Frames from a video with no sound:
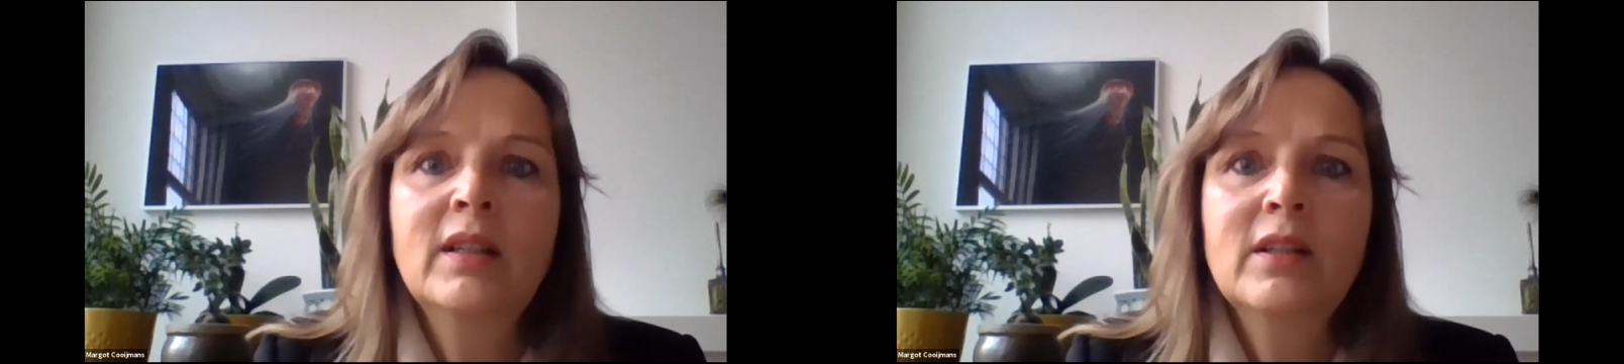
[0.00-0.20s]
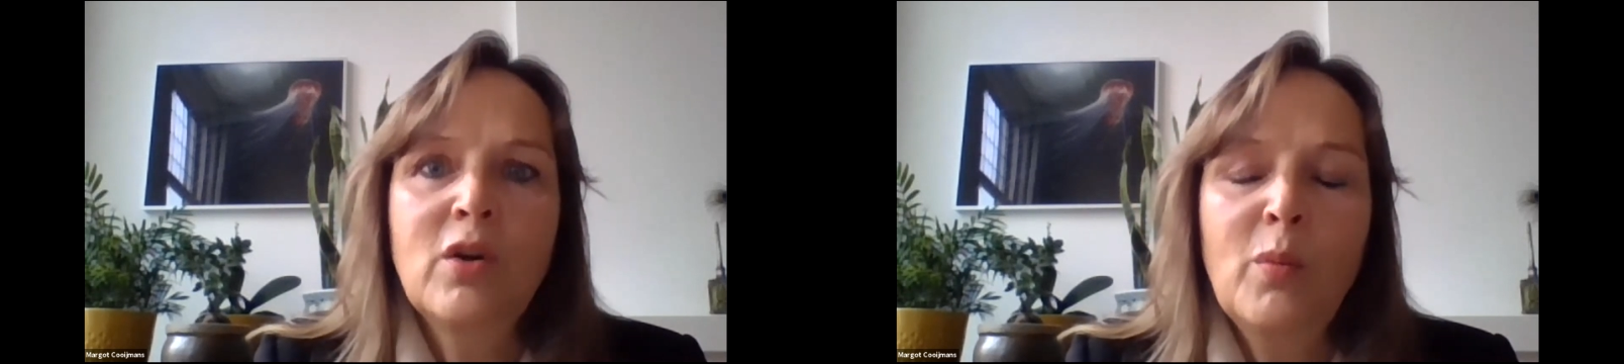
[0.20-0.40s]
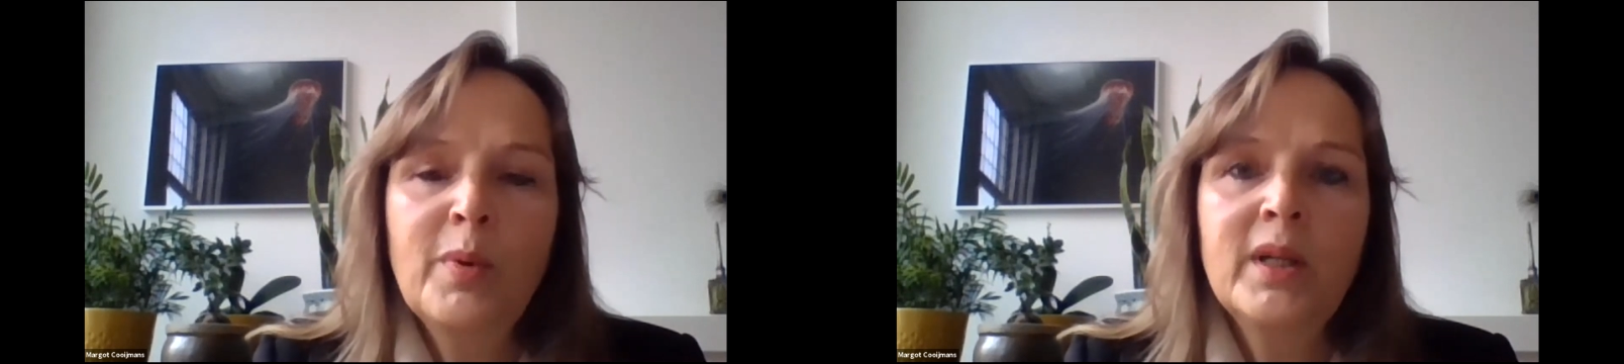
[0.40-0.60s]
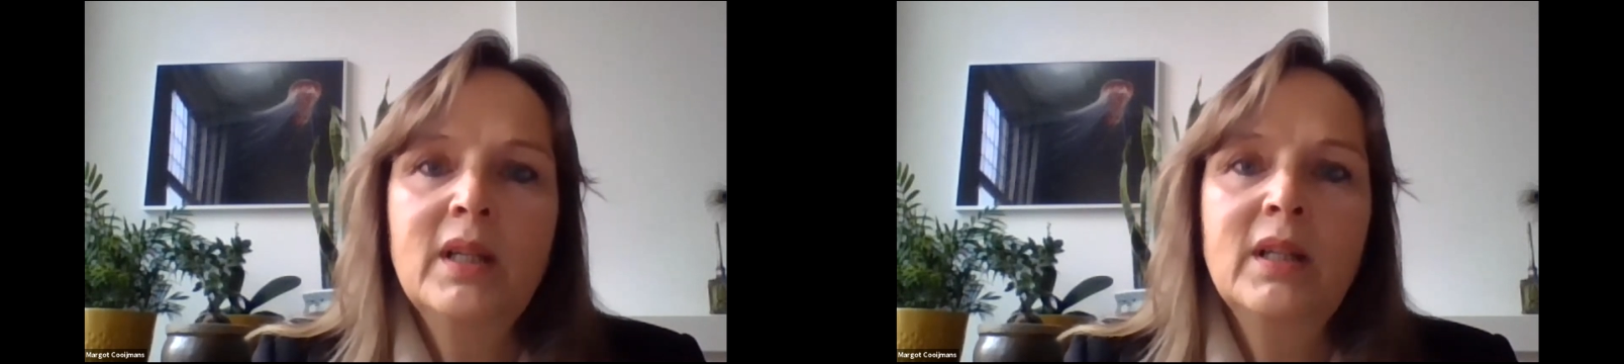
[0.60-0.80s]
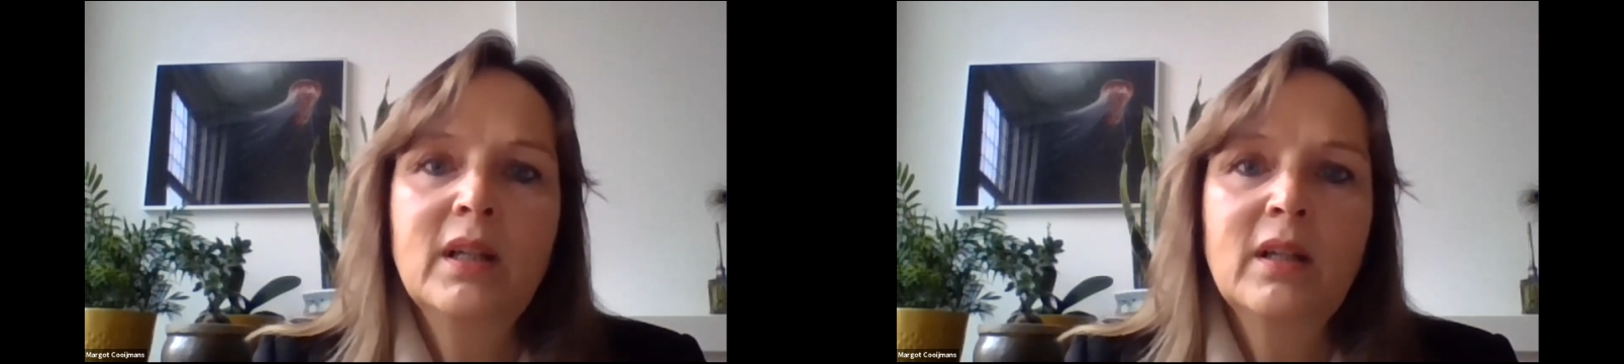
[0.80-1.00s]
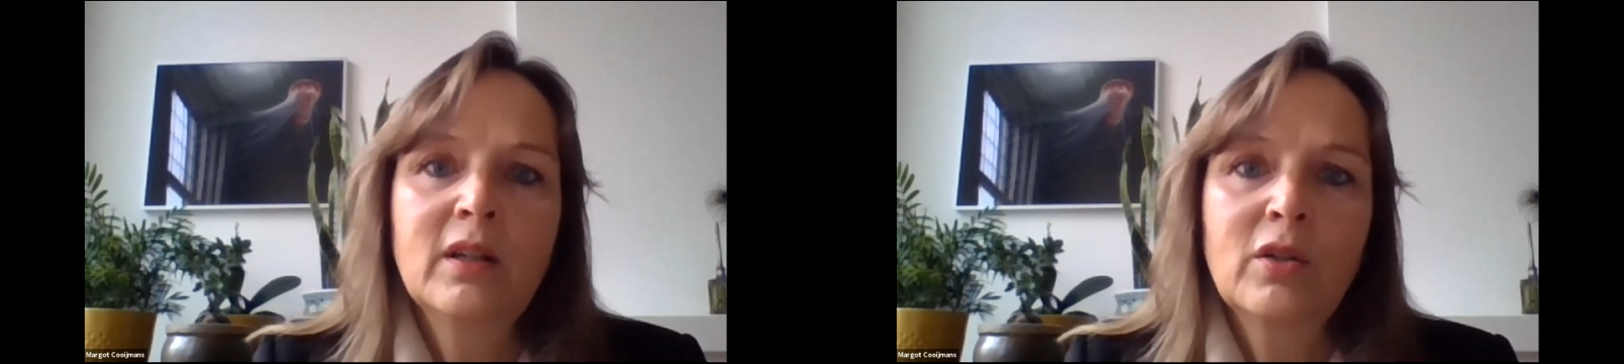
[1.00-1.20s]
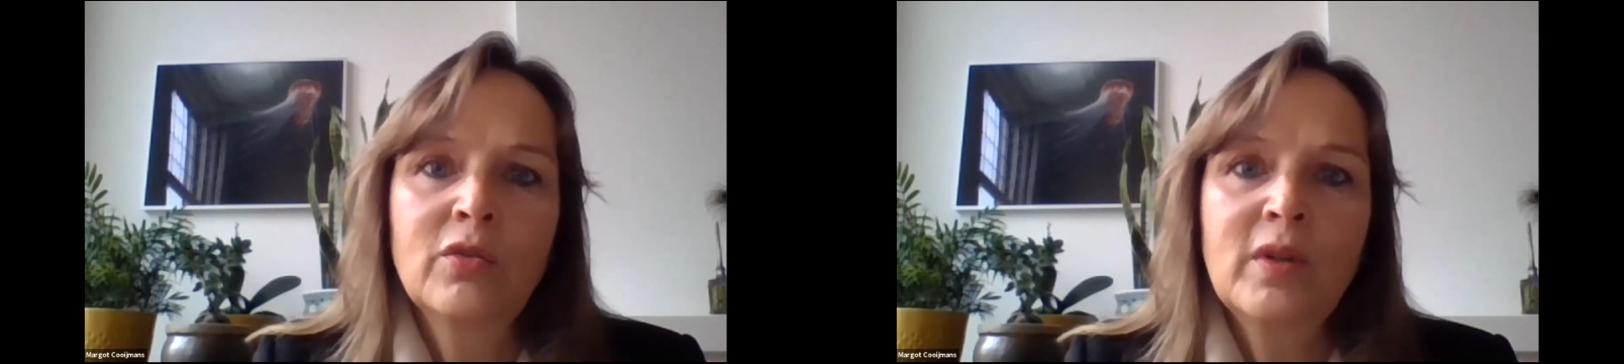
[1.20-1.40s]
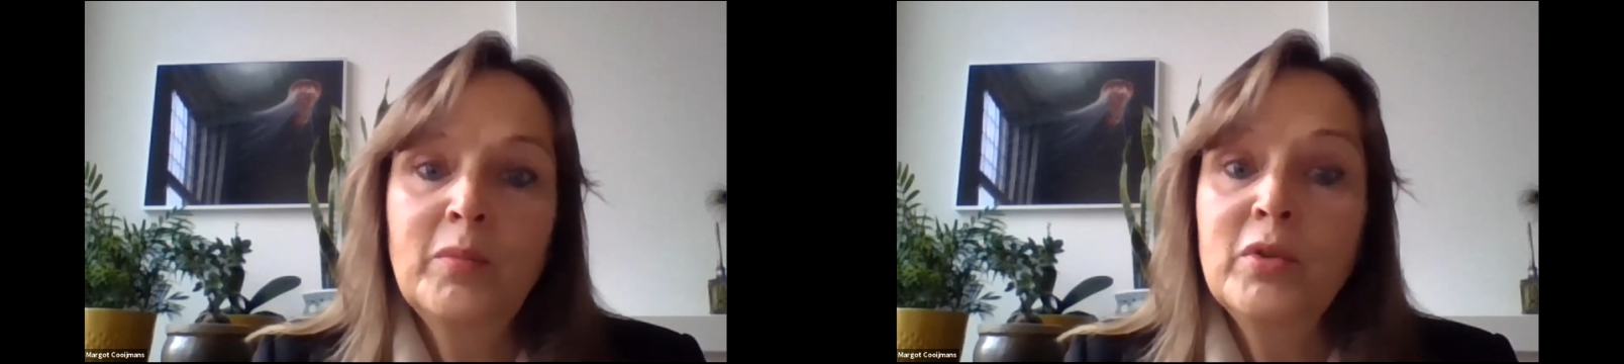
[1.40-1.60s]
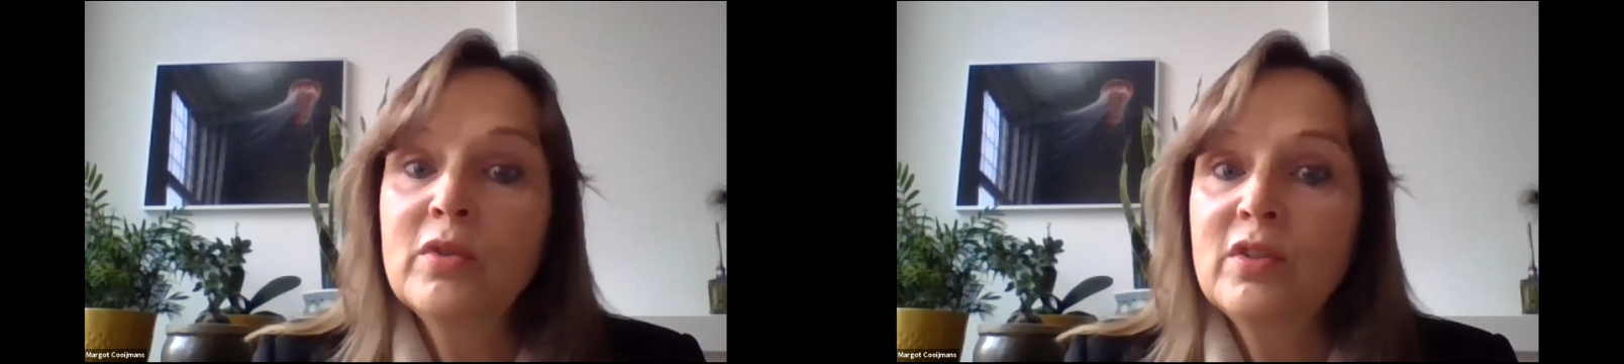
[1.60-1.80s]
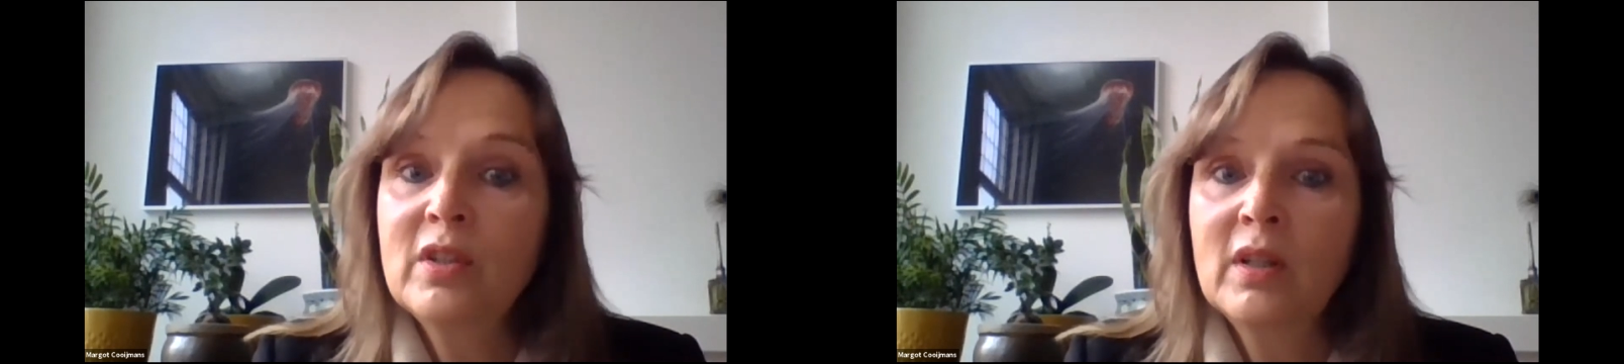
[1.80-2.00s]
The company
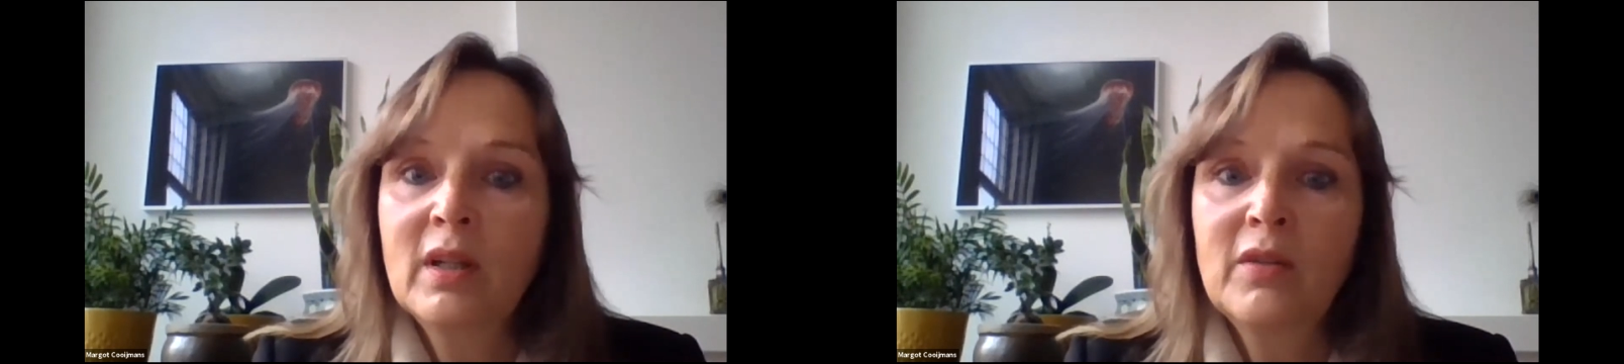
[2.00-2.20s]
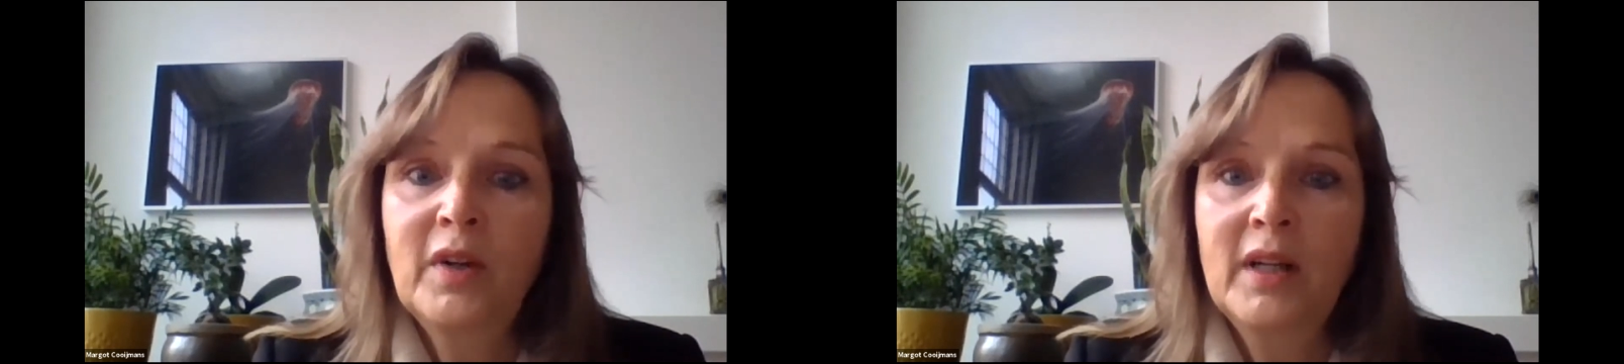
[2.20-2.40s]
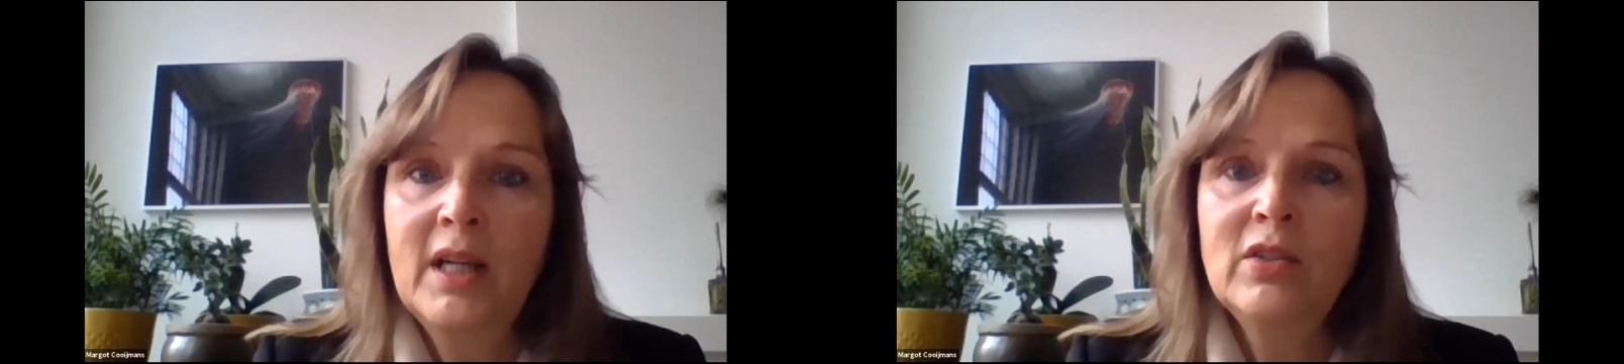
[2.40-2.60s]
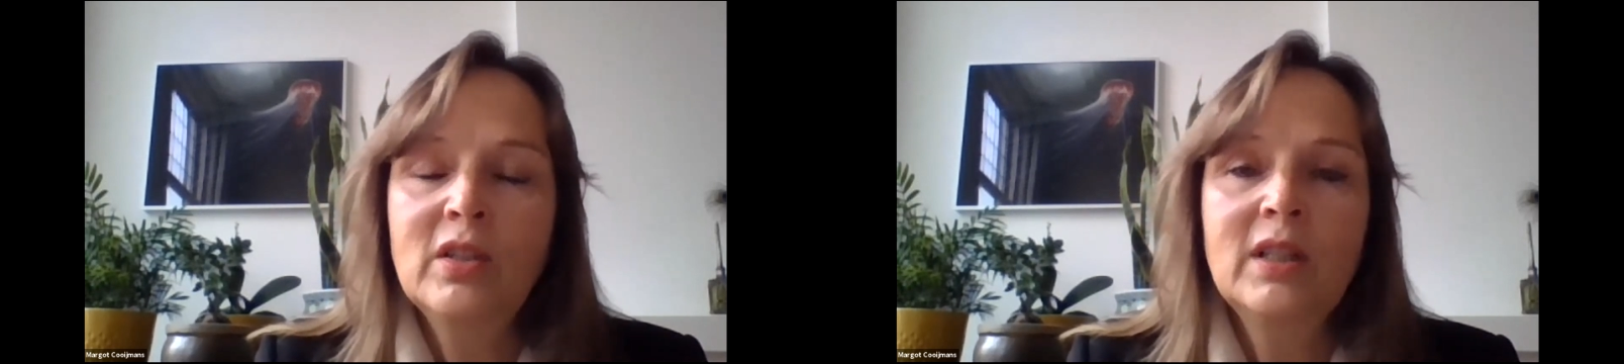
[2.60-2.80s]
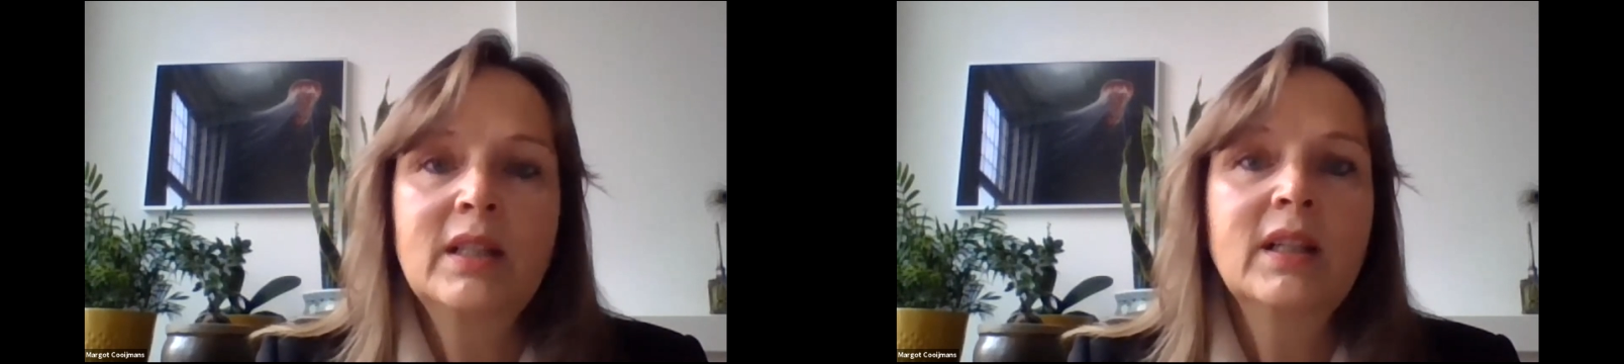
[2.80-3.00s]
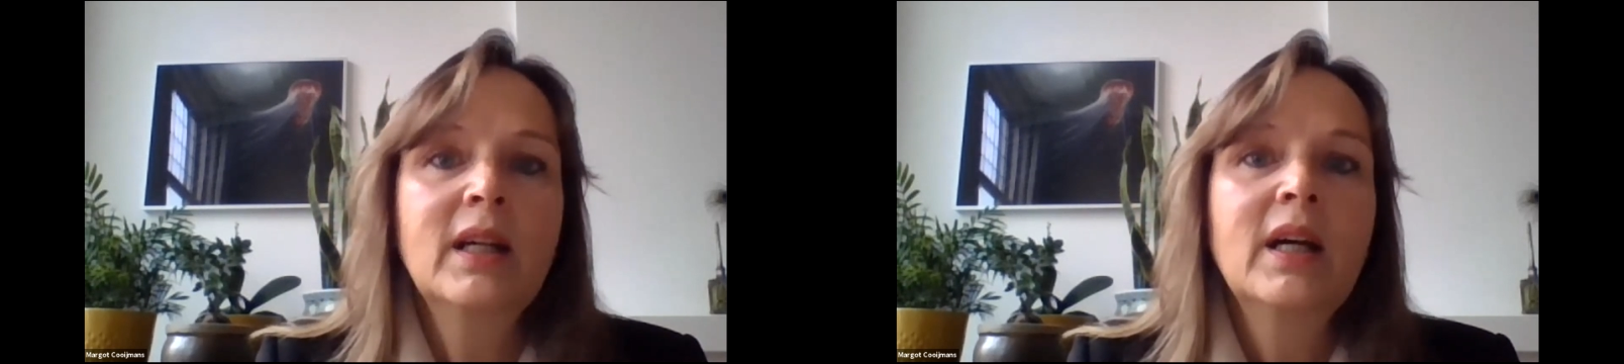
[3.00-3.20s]
contributes financially.